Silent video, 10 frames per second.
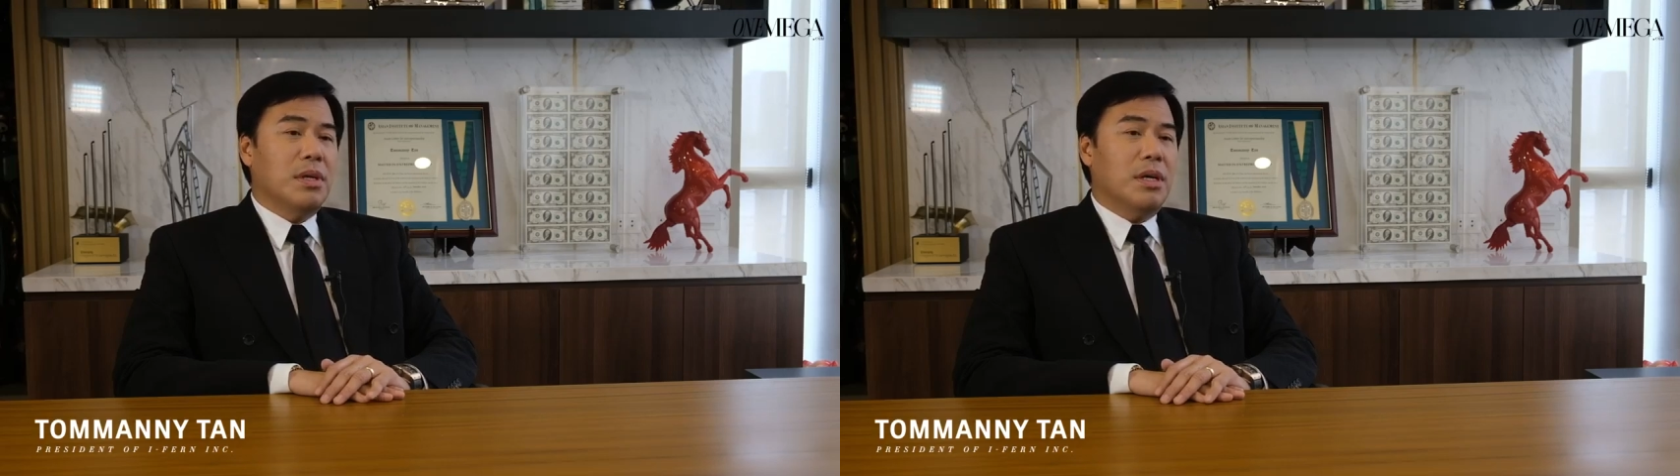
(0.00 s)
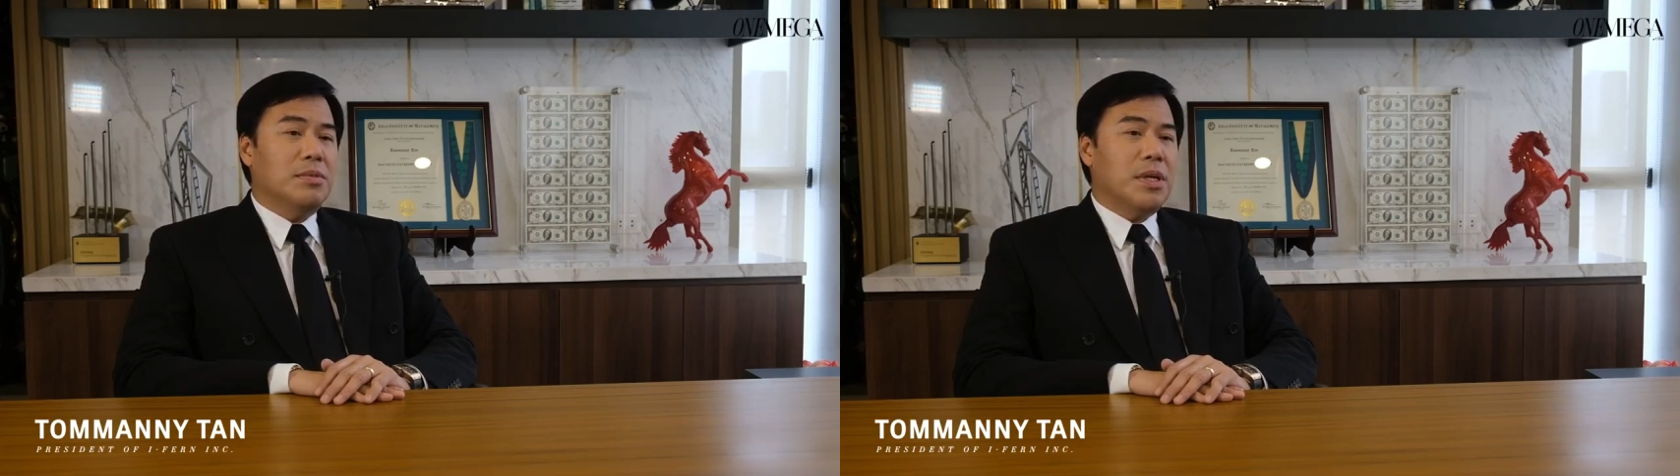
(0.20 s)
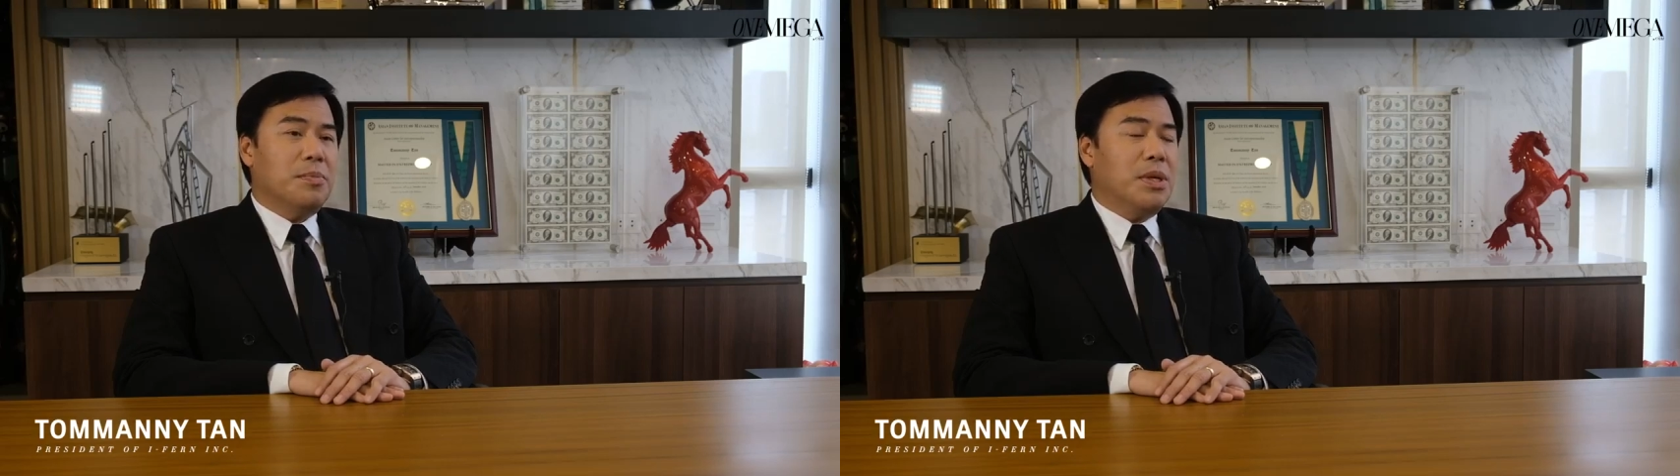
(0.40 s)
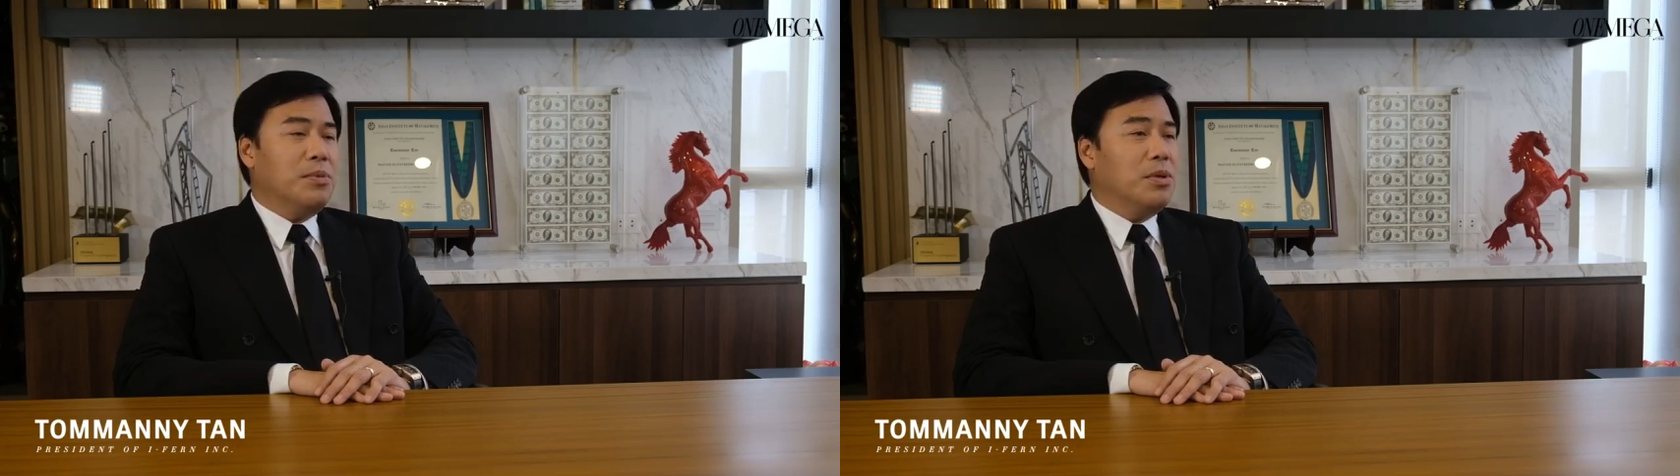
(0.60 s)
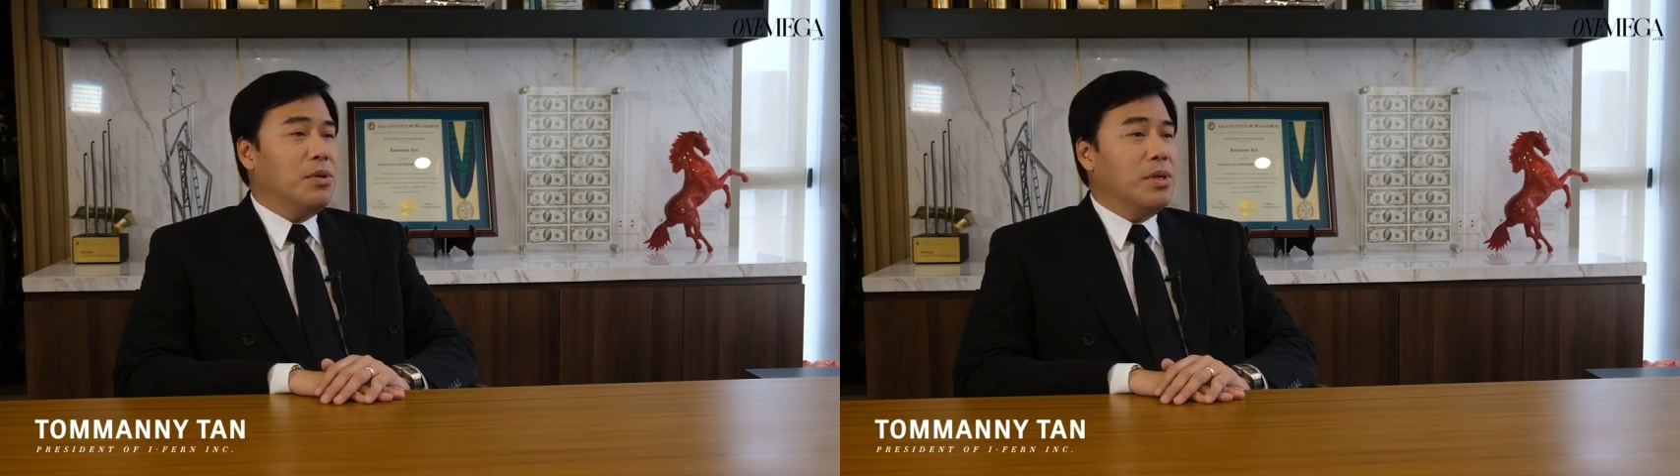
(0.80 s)
If some
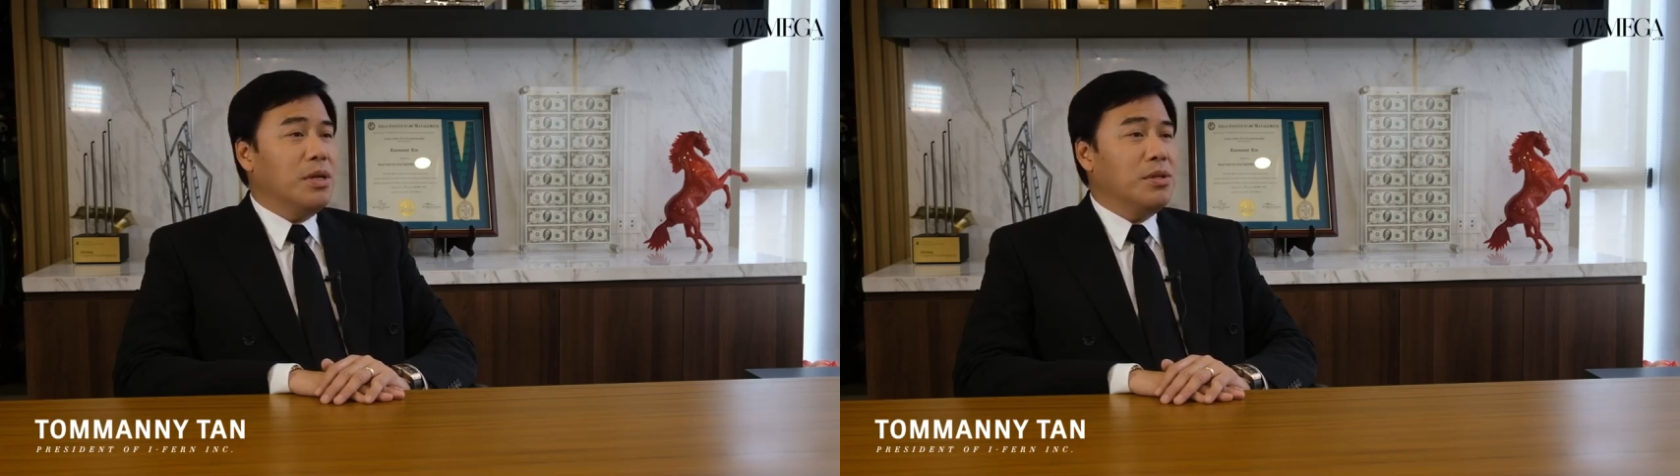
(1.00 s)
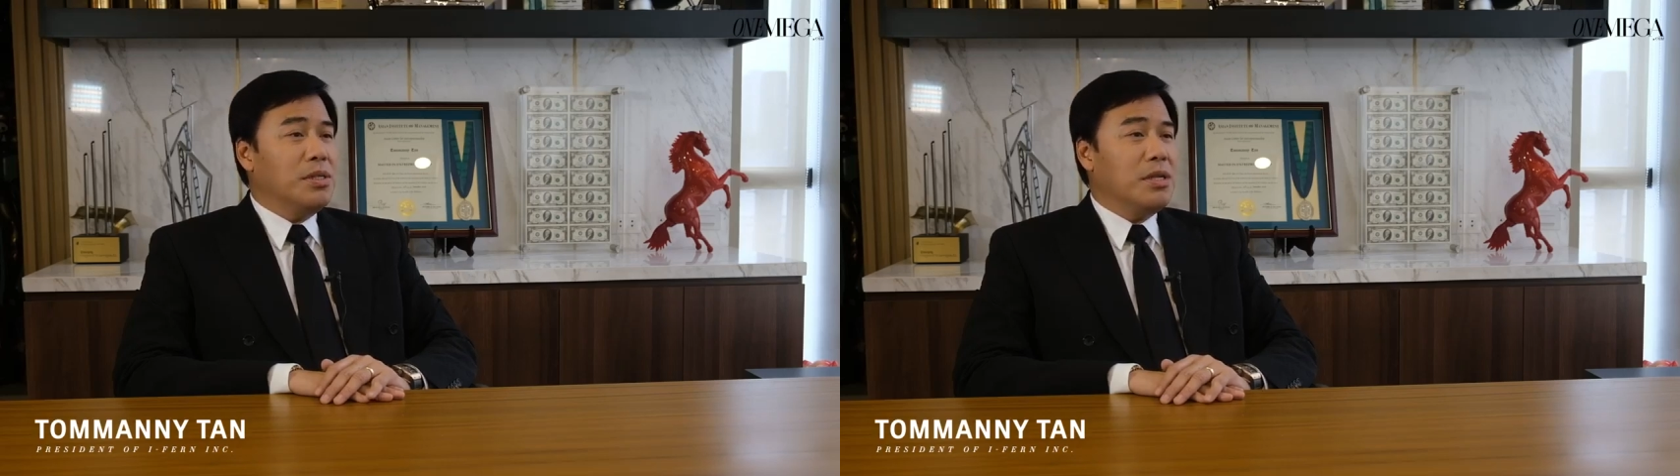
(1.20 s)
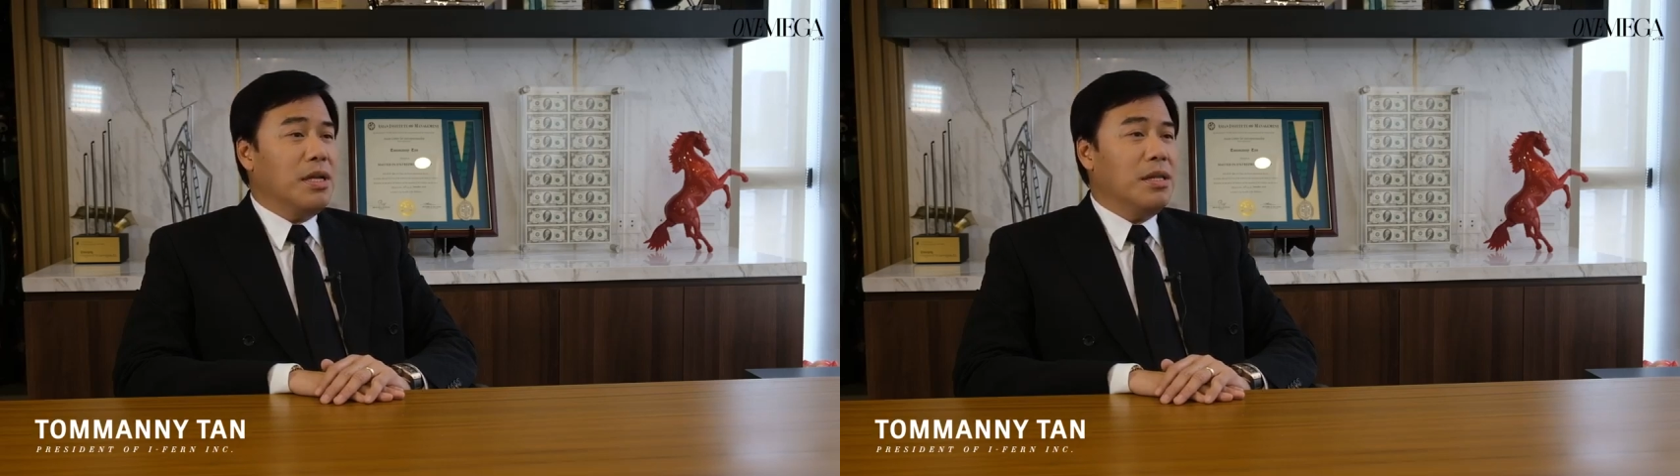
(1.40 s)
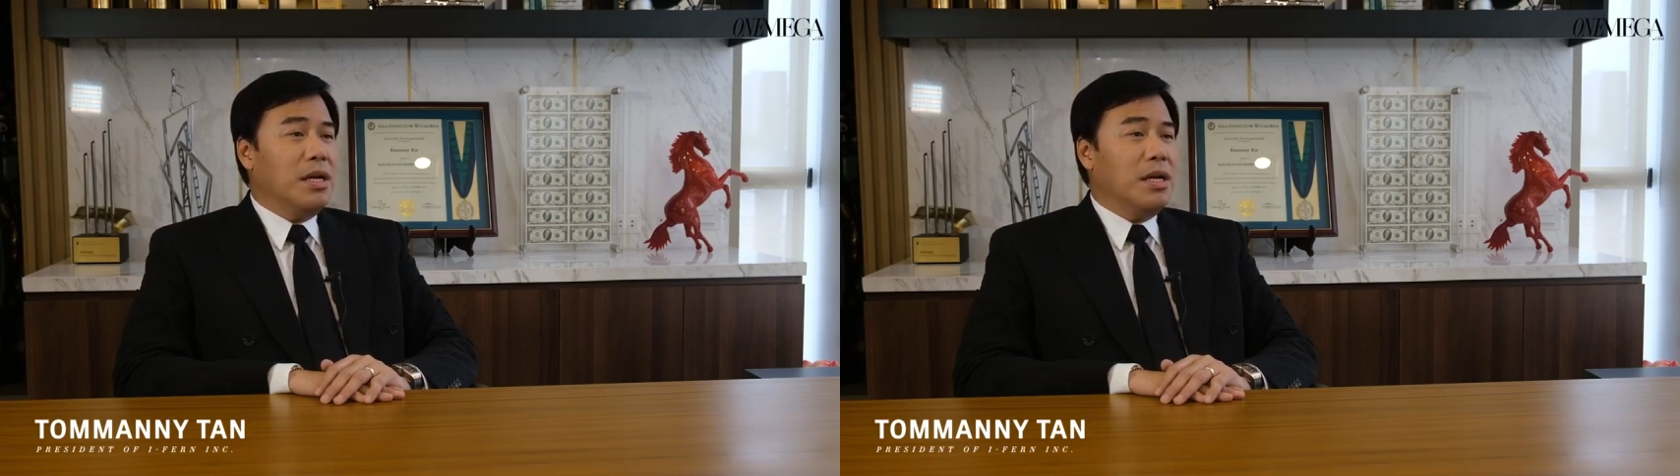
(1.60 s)
people don't understand